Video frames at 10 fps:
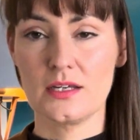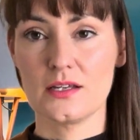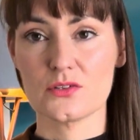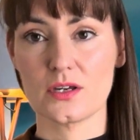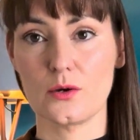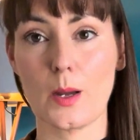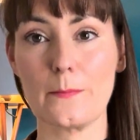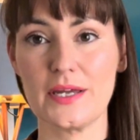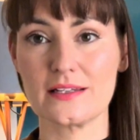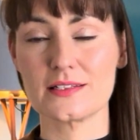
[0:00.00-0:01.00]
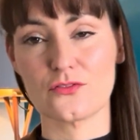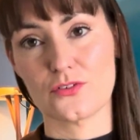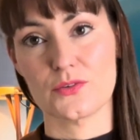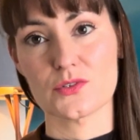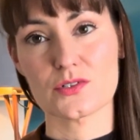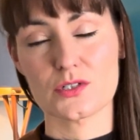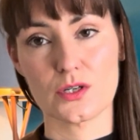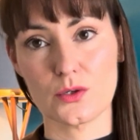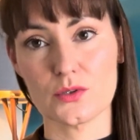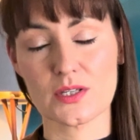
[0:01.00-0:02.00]
So big difference
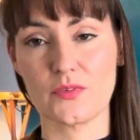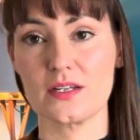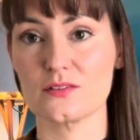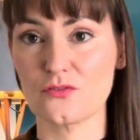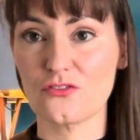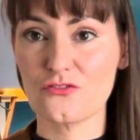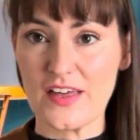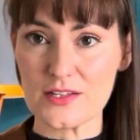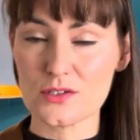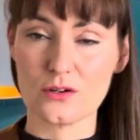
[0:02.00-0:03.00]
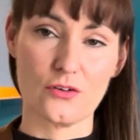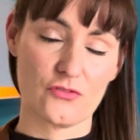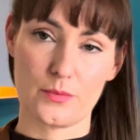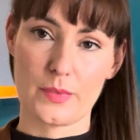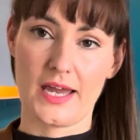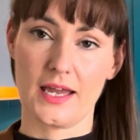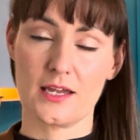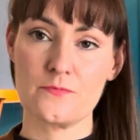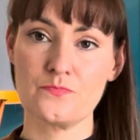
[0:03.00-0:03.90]
to something that doesn't fit off the peg,